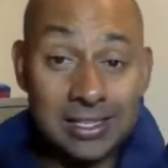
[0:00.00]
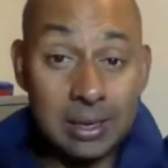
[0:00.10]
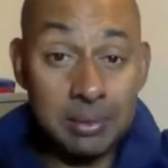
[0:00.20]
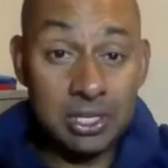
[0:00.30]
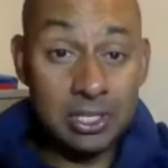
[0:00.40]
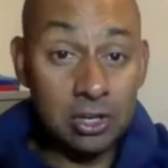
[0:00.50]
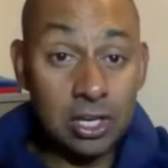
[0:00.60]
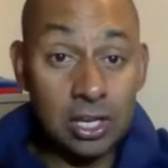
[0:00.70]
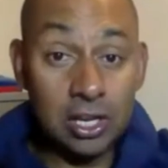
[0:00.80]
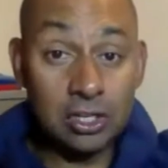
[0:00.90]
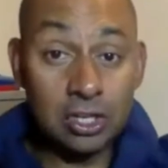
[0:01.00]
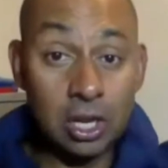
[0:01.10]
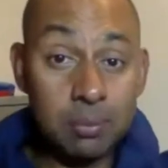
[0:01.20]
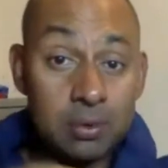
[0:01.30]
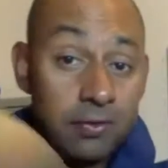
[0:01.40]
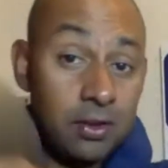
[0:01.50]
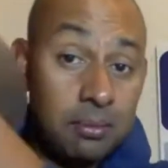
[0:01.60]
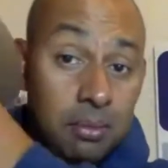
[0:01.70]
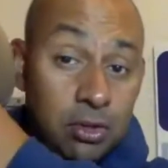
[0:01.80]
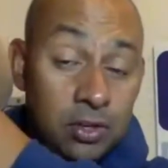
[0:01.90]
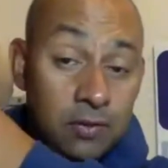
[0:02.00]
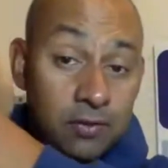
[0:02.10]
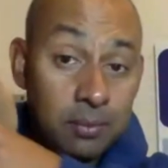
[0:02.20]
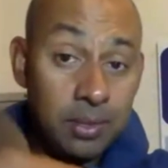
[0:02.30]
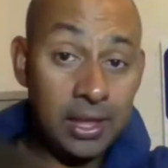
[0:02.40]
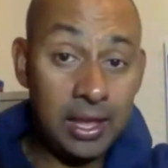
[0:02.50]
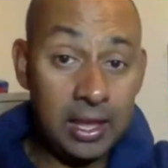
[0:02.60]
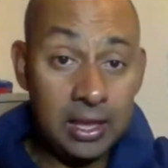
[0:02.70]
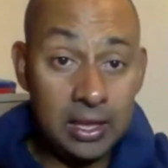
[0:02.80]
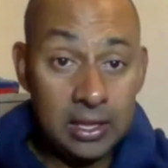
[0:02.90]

semicircular type of motion from there